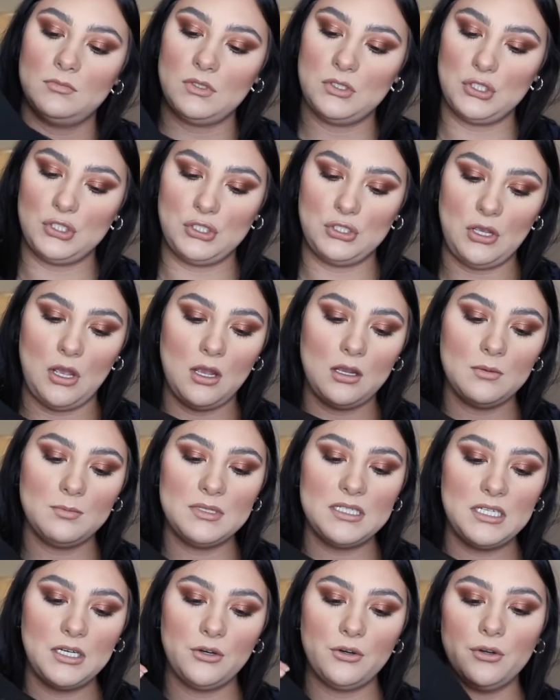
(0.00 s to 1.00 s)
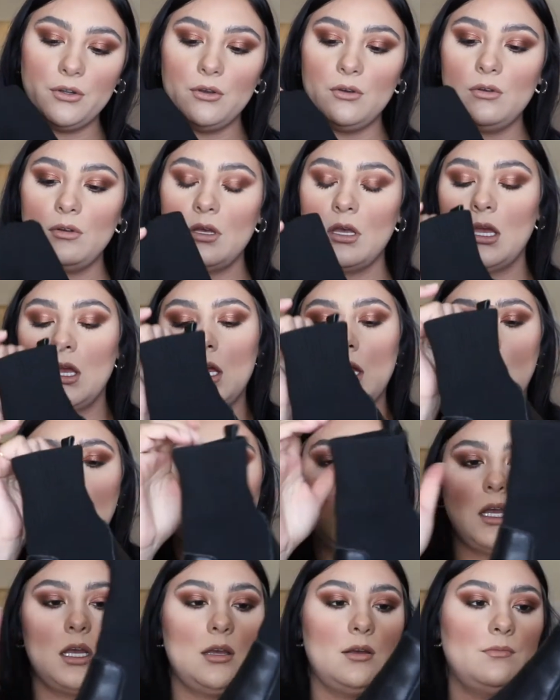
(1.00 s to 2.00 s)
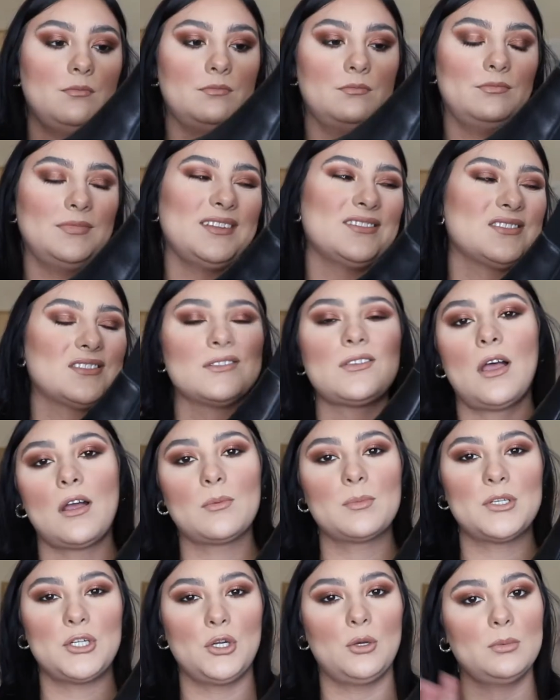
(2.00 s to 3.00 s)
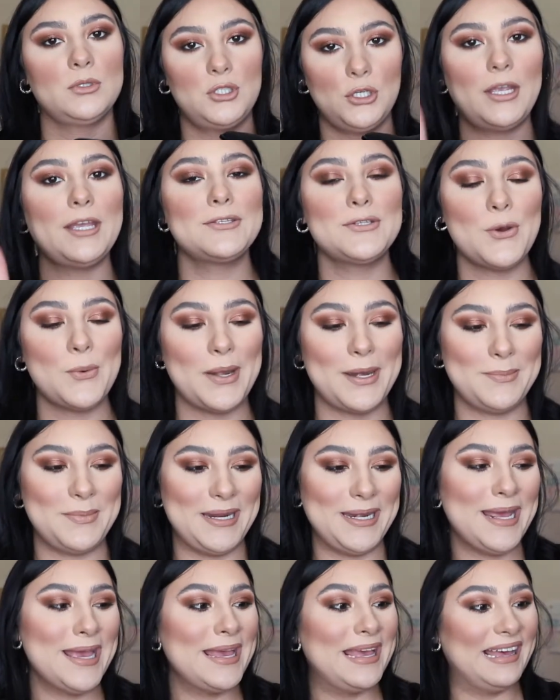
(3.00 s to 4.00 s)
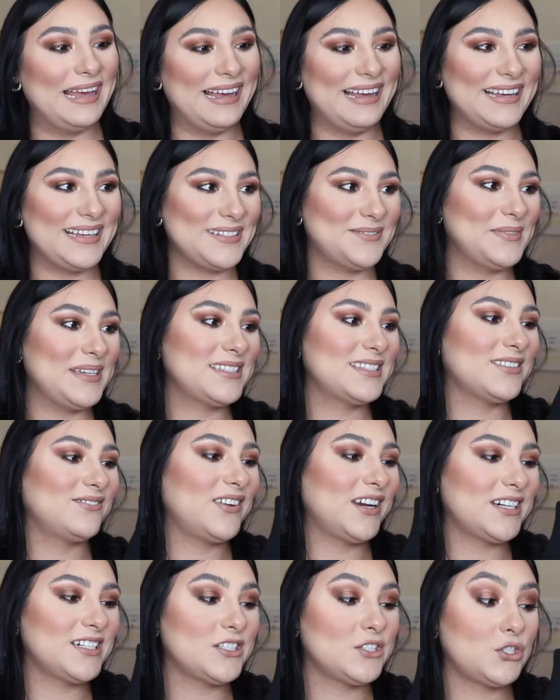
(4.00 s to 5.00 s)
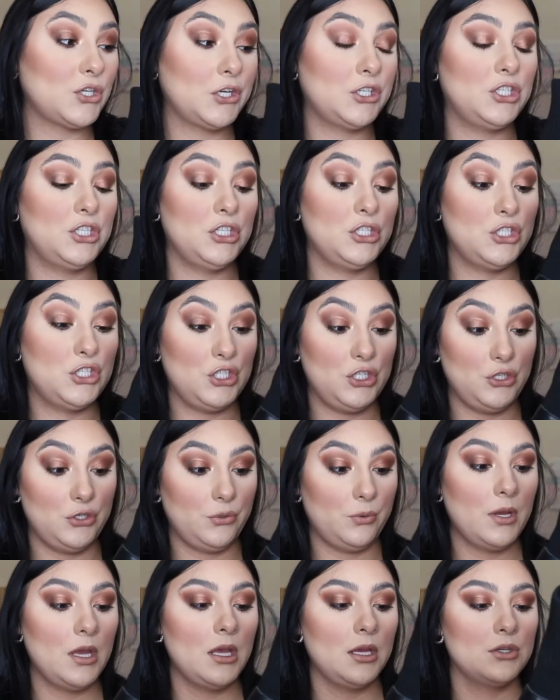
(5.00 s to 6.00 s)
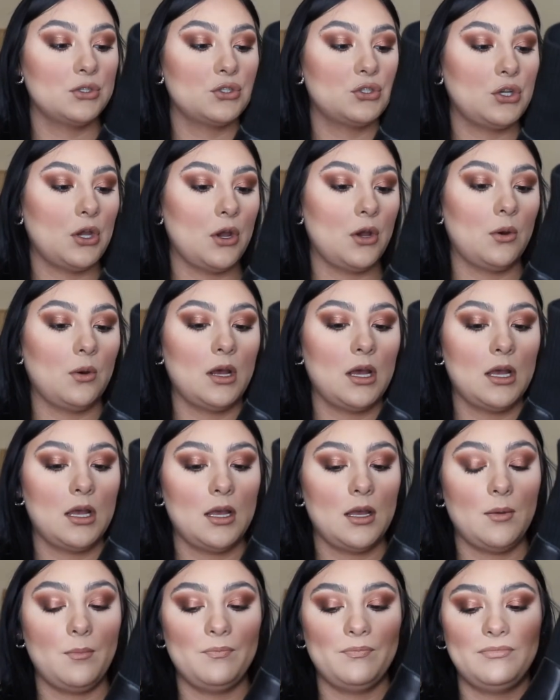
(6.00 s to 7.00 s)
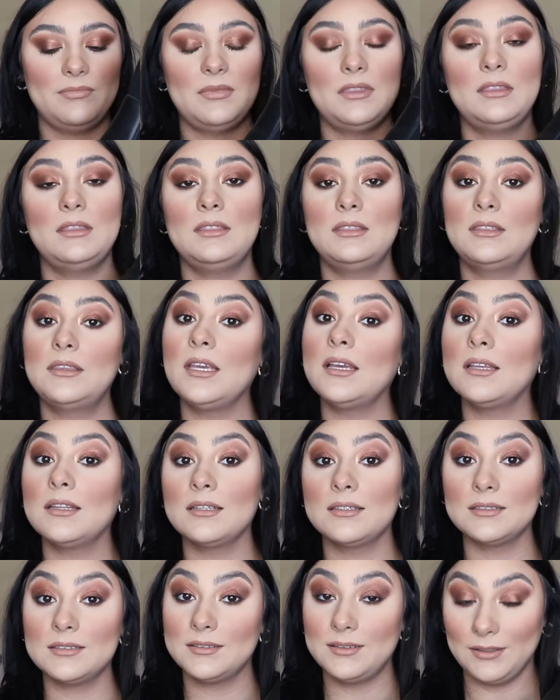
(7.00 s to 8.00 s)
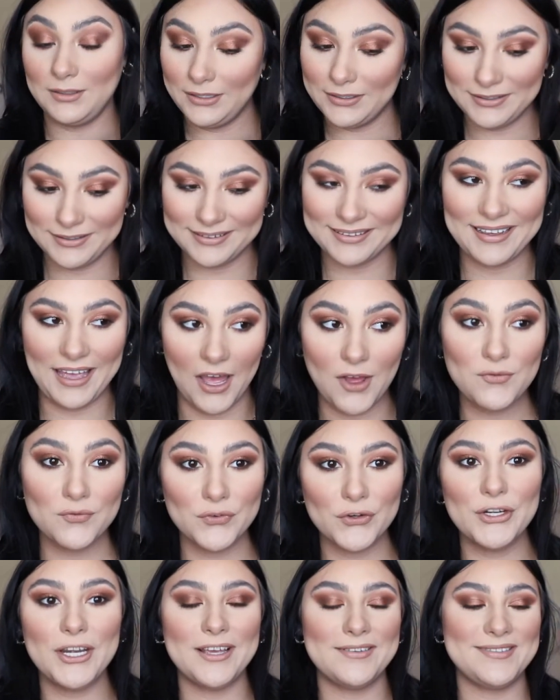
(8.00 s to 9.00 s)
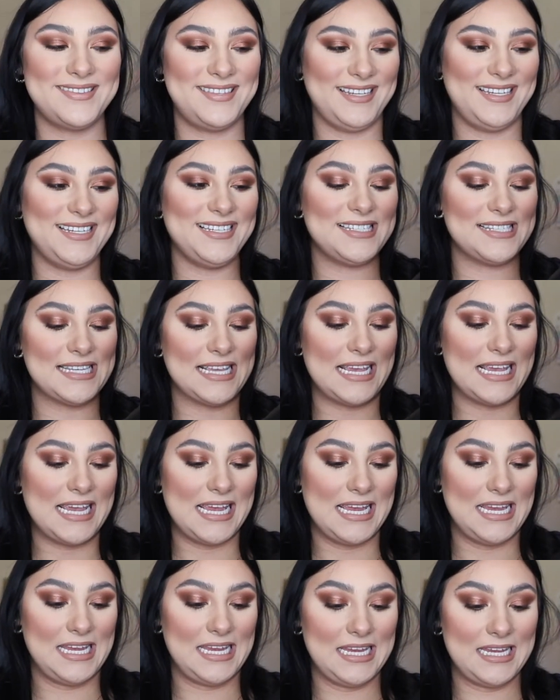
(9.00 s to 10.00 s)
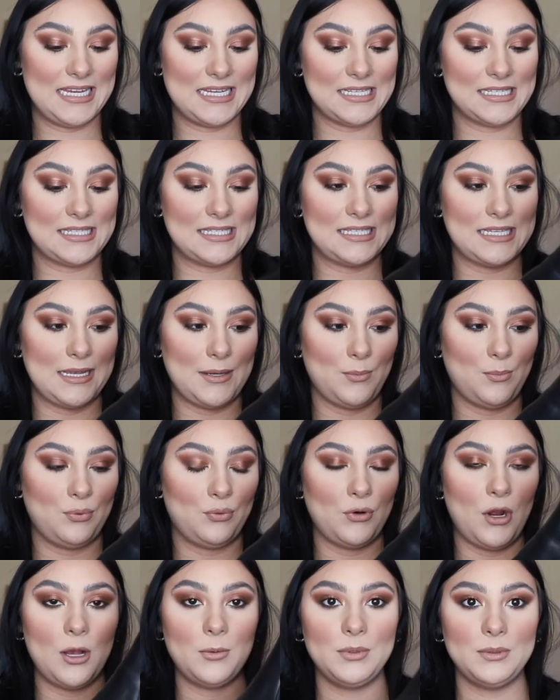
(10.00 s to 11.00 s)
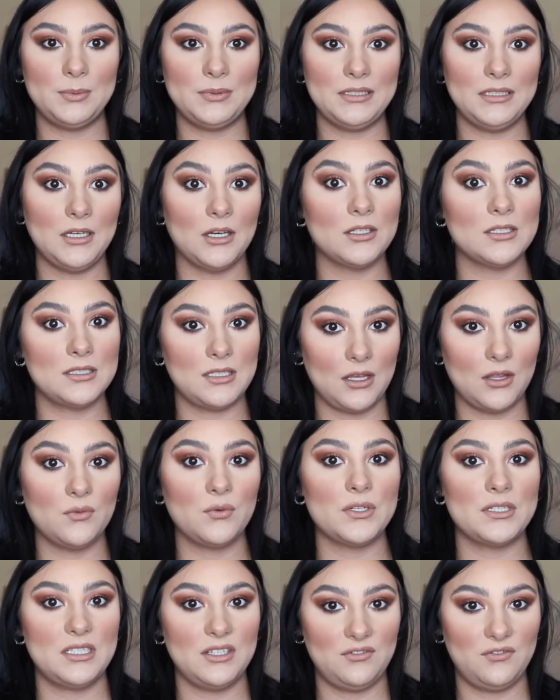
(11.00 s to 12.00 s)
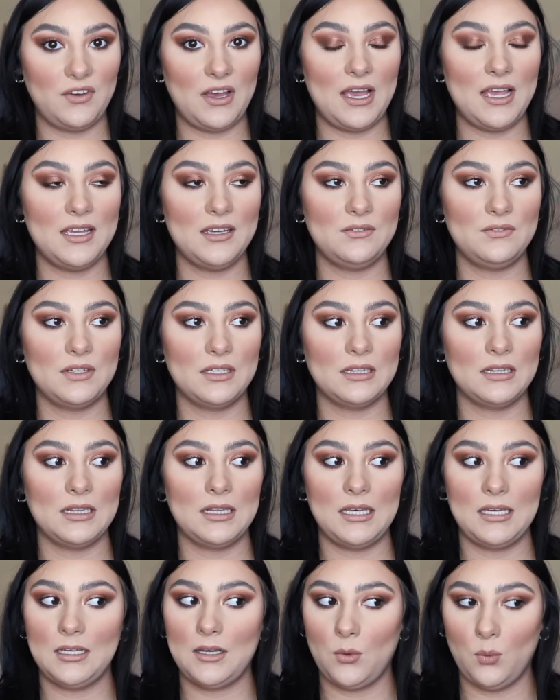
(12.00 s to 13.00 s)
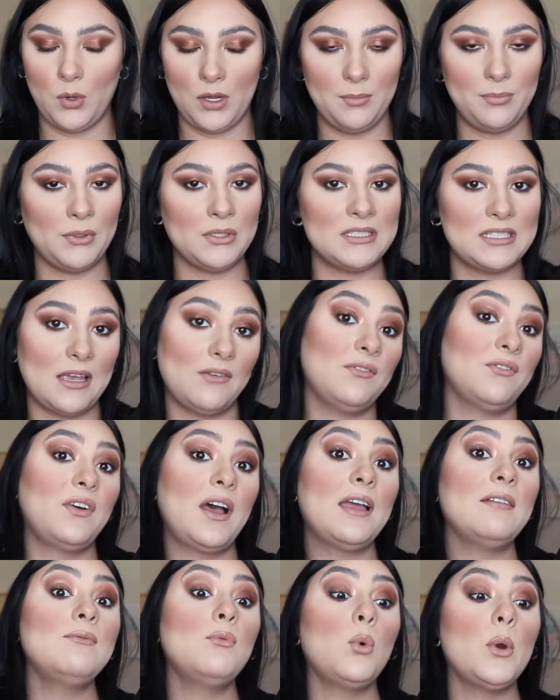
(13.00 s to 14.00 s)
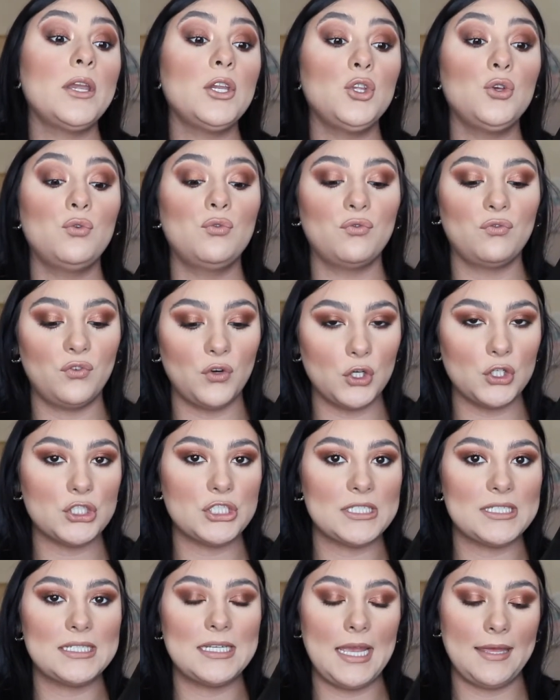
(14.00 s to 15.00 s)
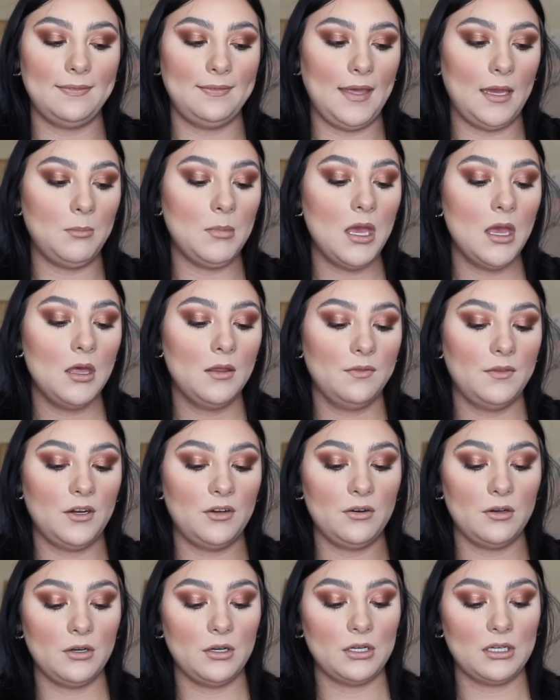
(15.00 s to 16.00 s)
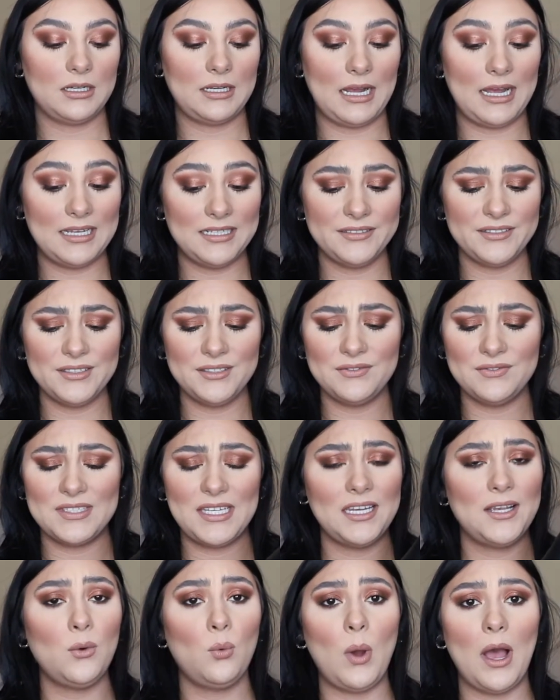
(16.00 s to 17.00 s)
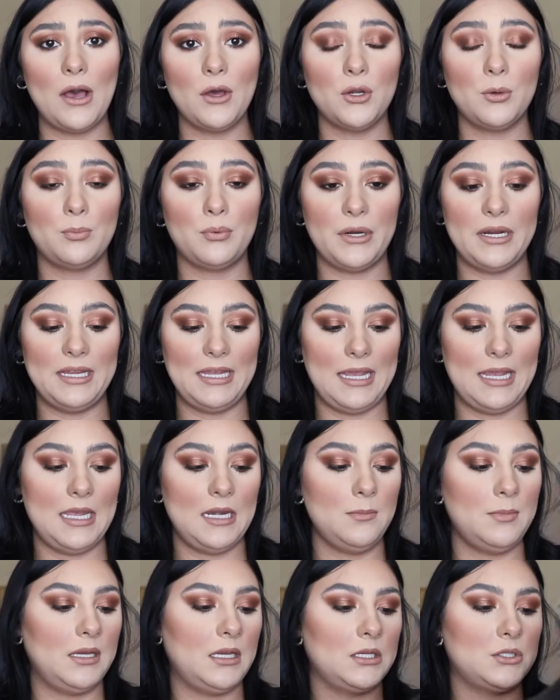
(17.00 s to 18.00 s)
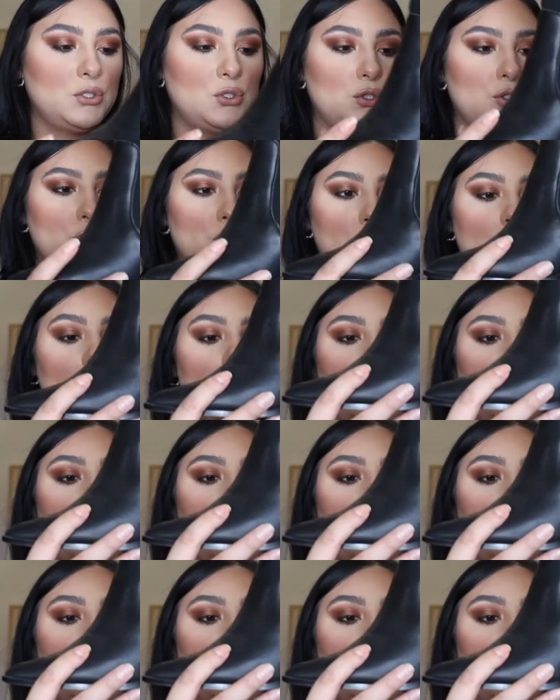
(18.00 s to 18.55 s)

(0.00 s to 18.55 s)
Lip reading: sock material. Not sock material, but you guys know what I mean. It's a very stretchy shoe. So the comfort of these is probably on a scale of 1 to 5, like a 1.75 when you first get them. They're kind of take a while to break in because your